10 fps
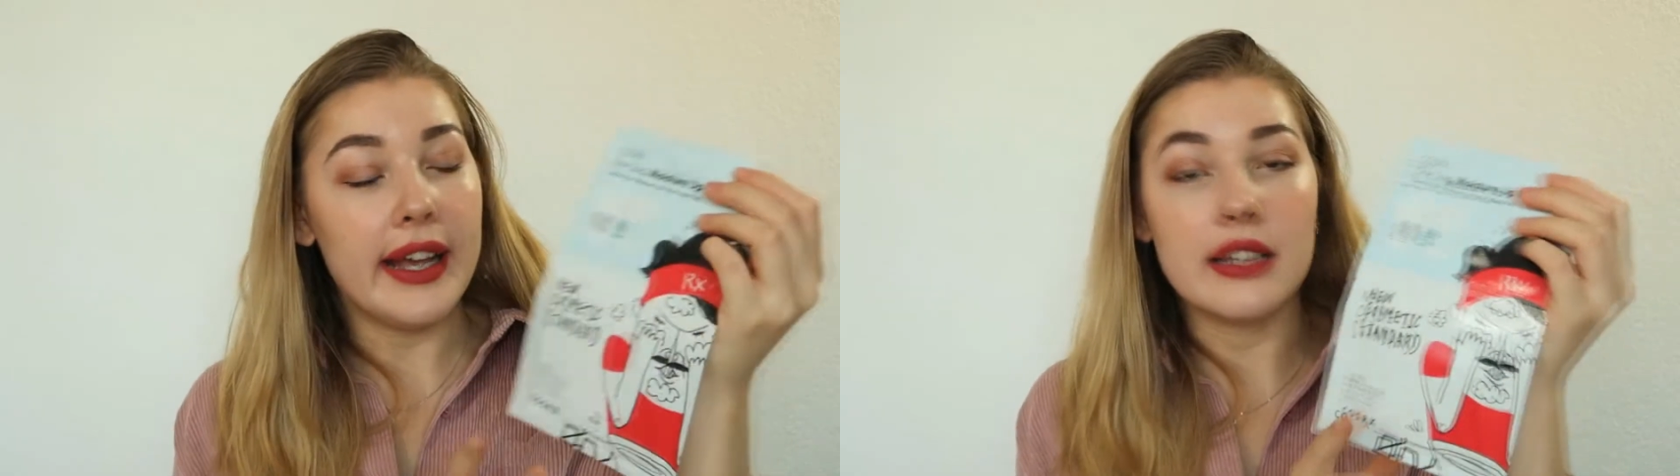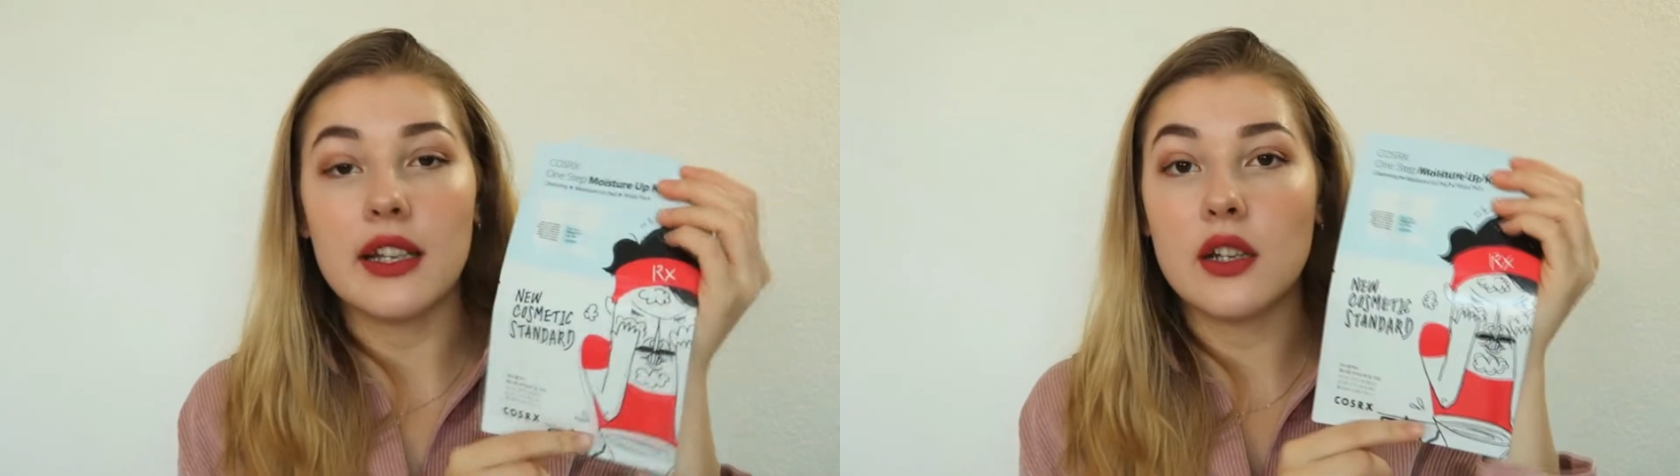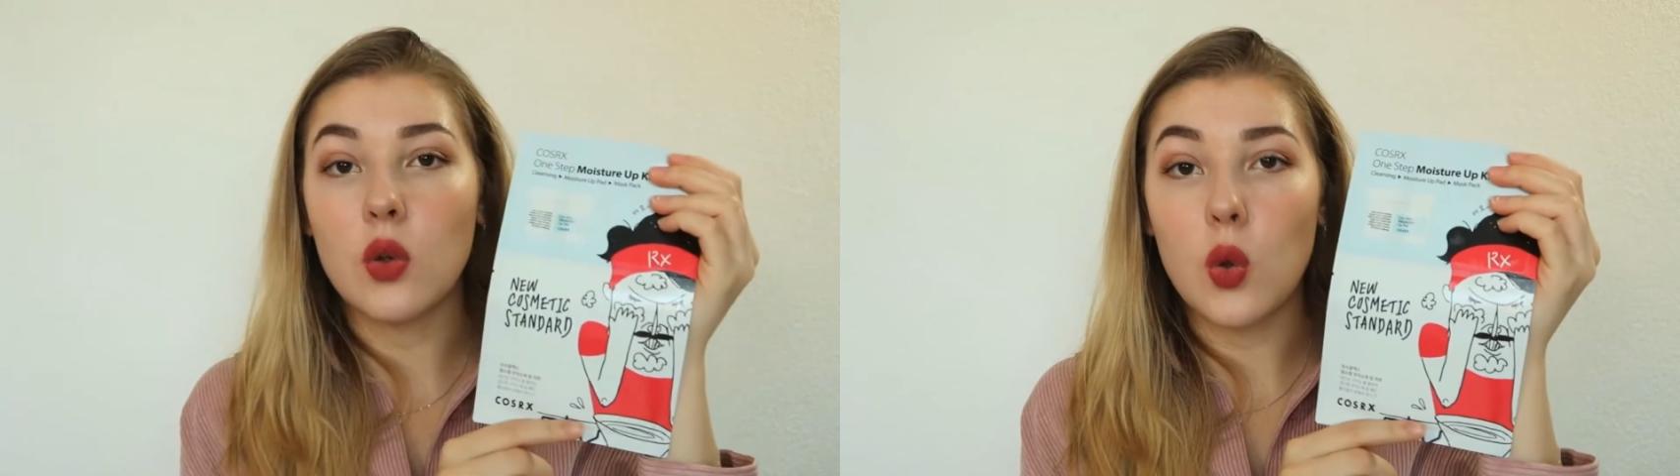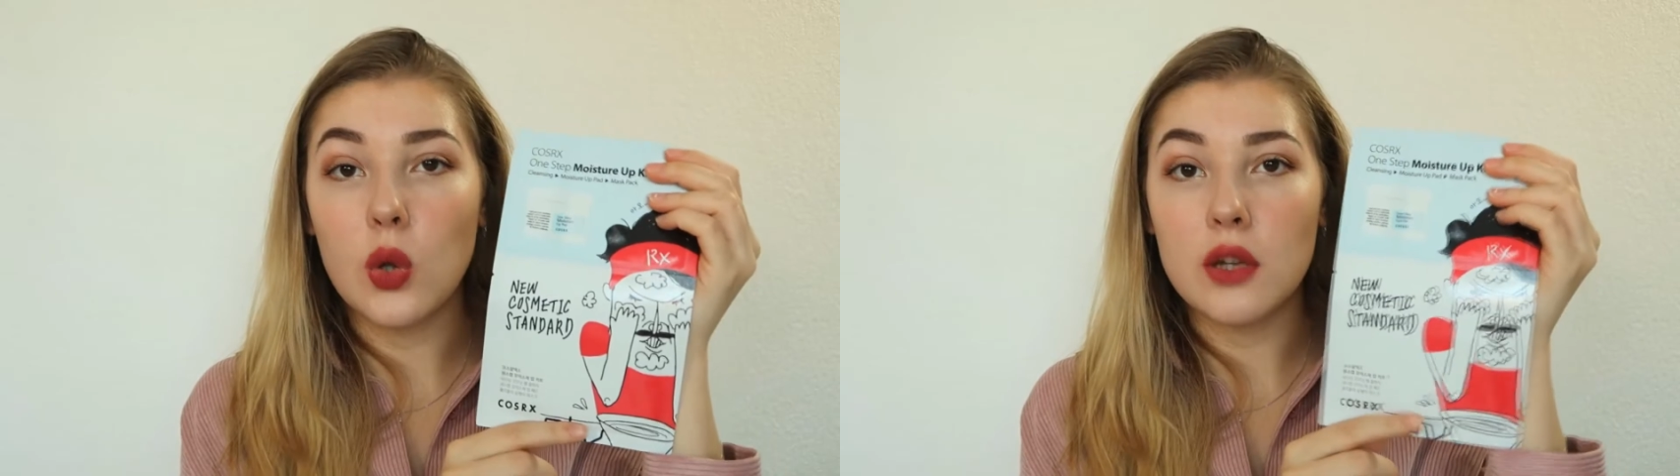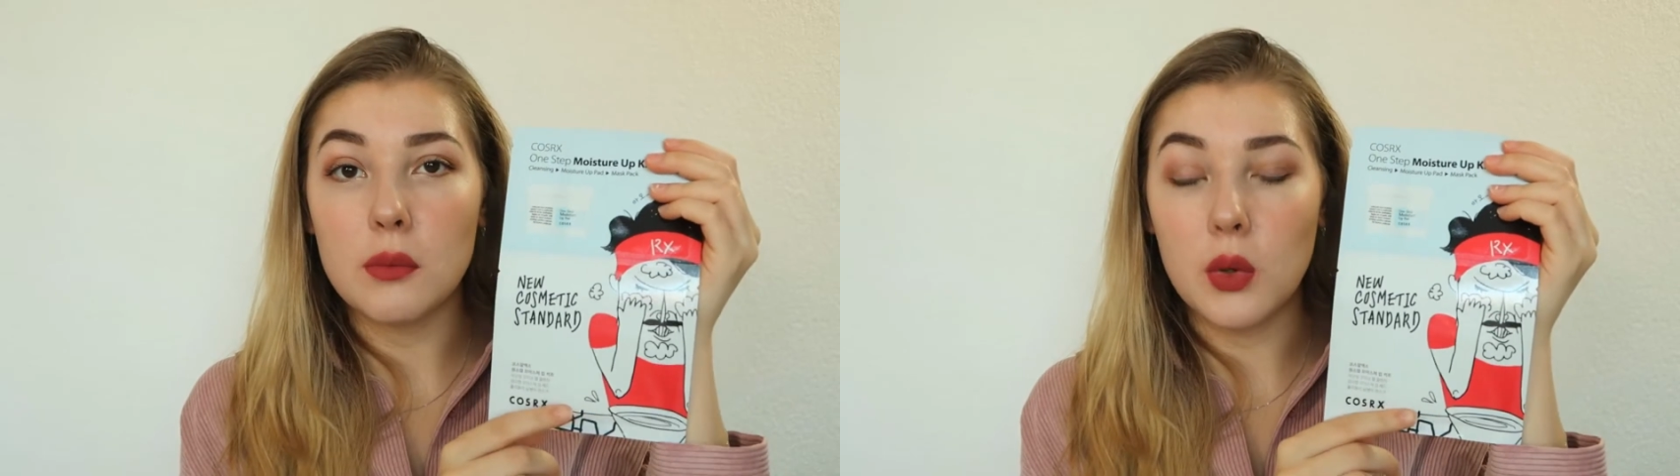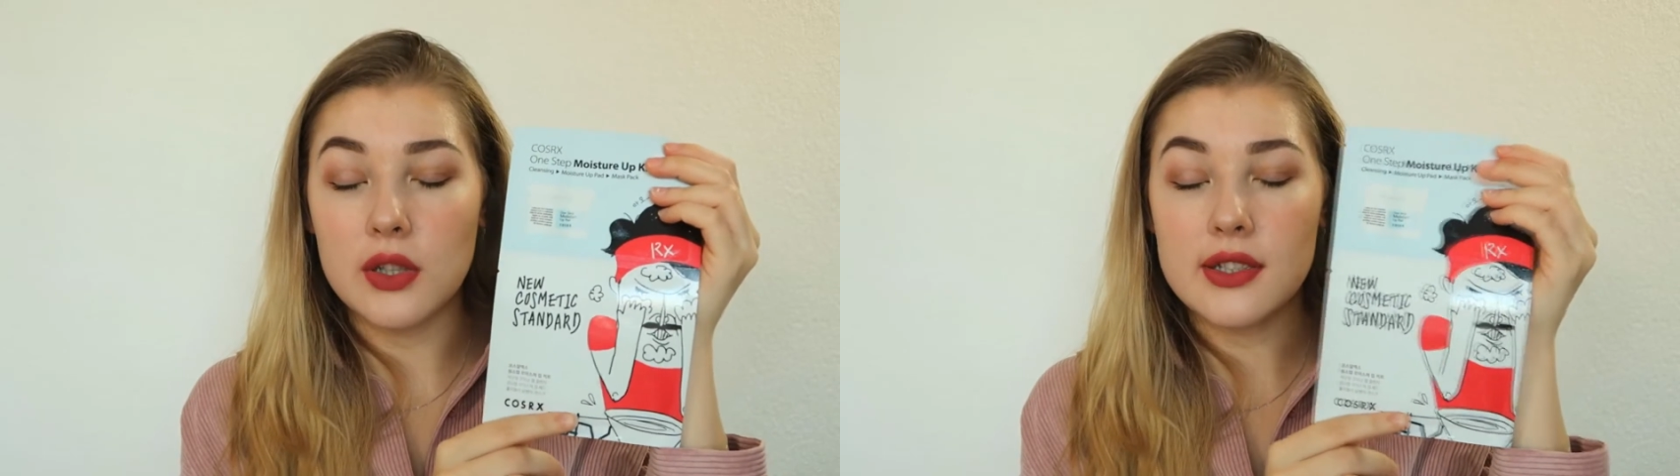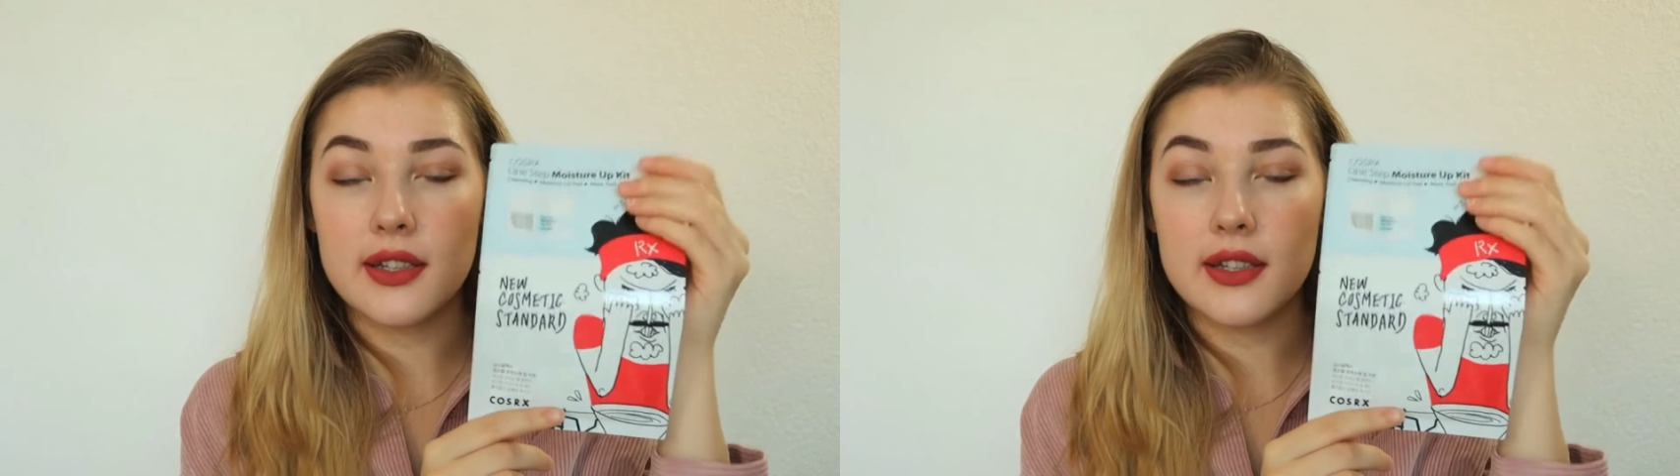and then the Holy Moly